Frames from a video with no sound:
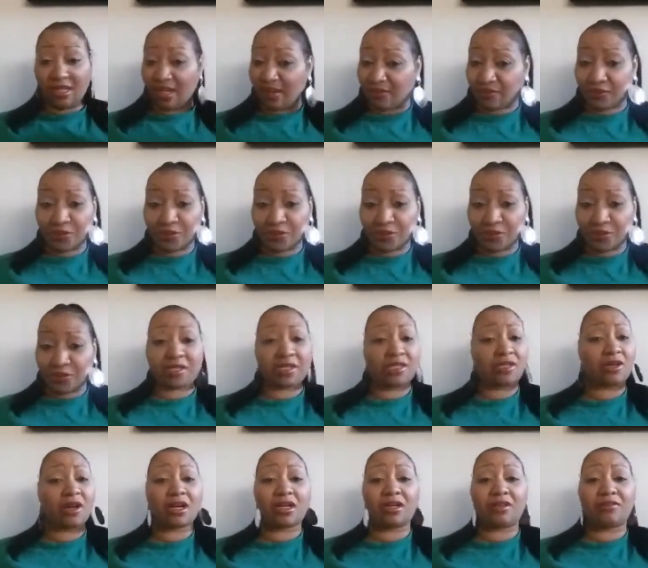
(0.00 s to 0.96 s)
If you don't want to
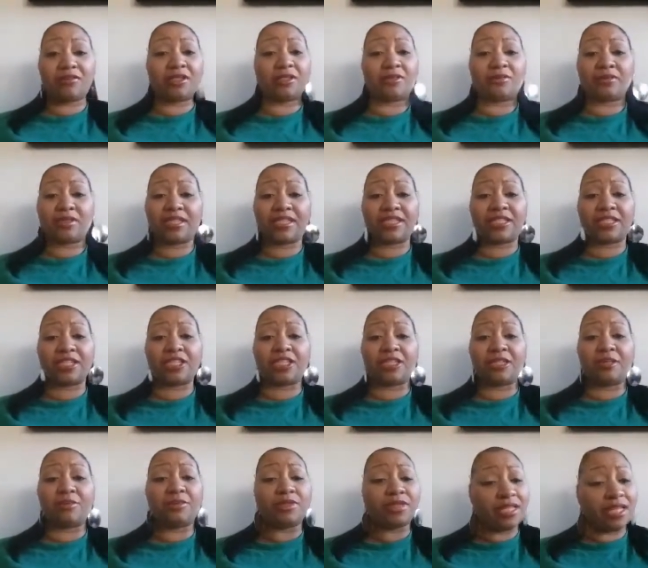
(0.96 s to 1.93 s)
start over in a
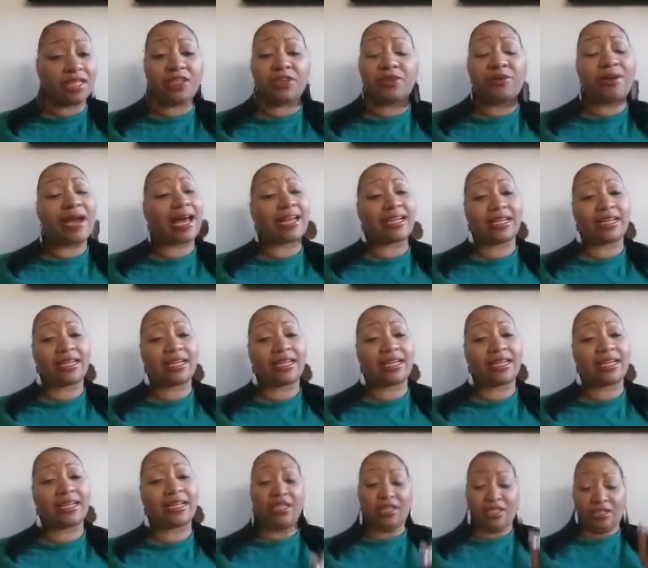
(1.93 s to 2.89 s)
relationship, then you got to get
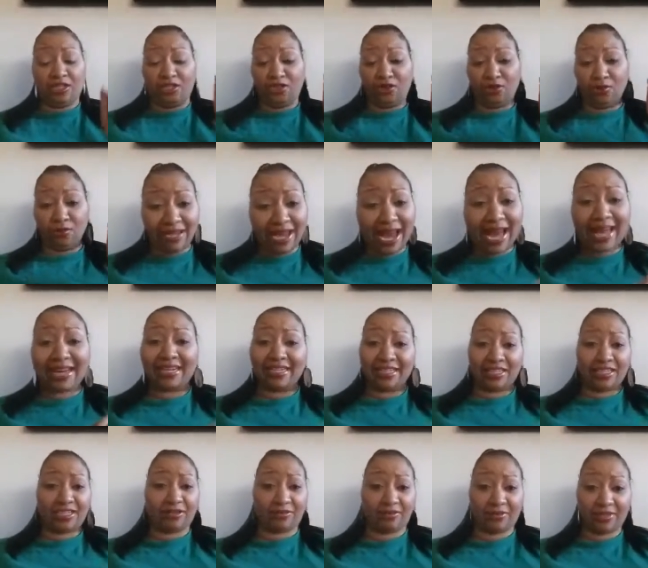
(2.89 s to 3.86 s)
your you got to
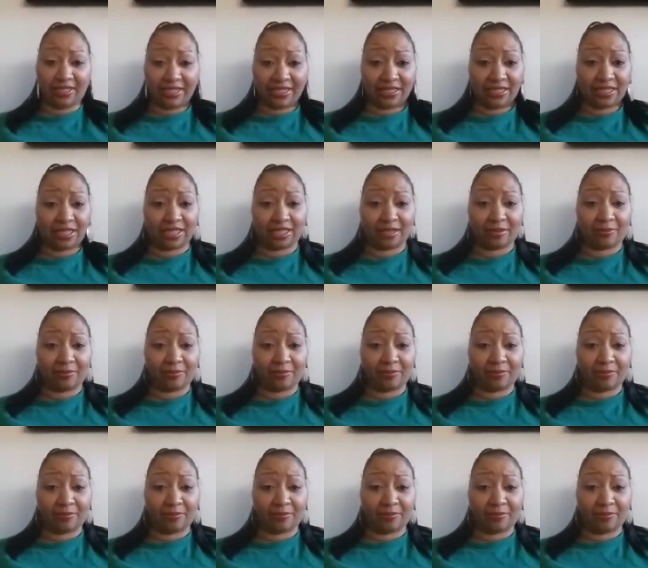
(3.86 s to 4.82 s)
get your relationship
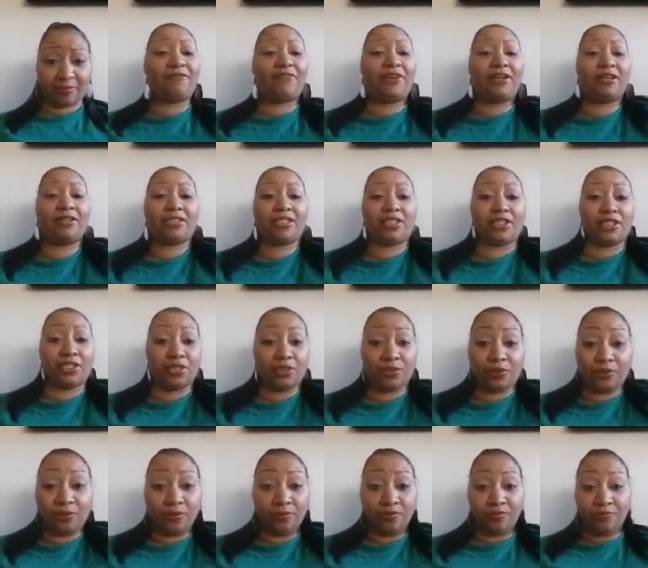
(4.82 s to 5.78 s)
right. It's fair to
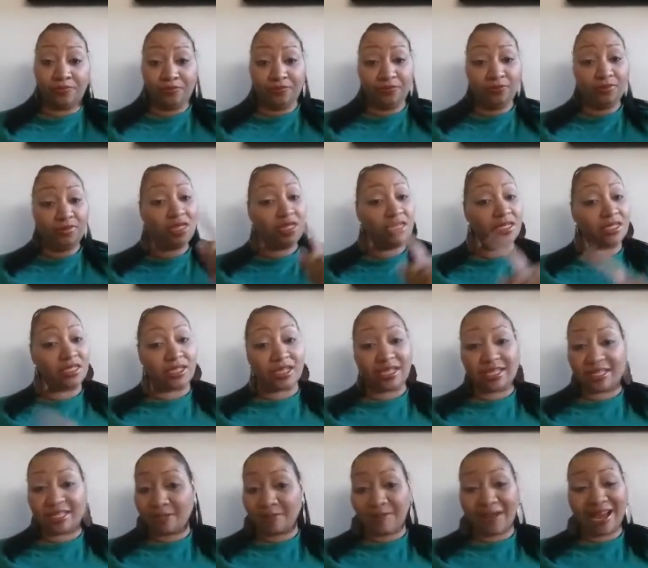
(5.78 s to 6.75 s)
you, to your
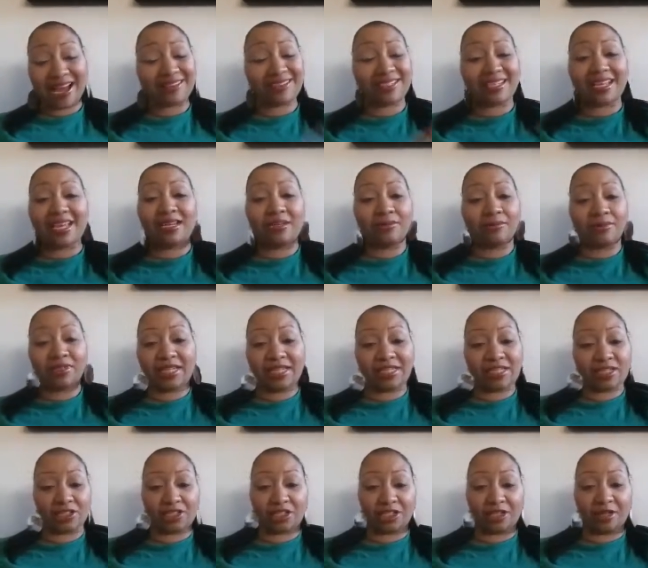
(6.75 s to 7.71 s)
spouse in a
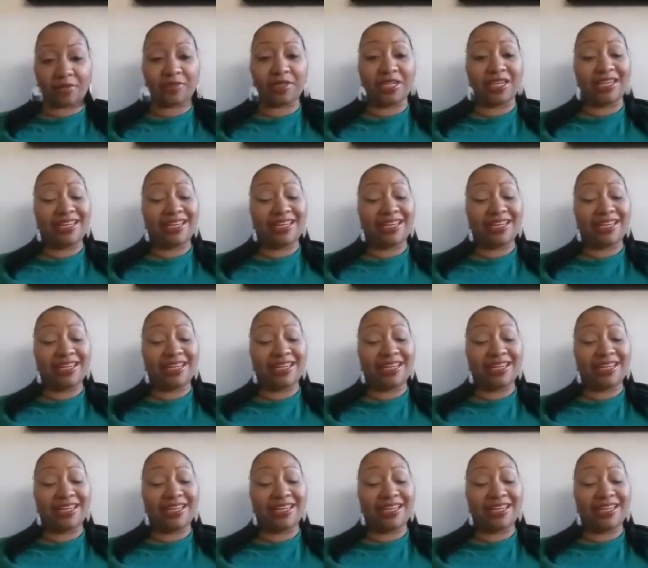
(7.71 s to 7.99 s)
relationship.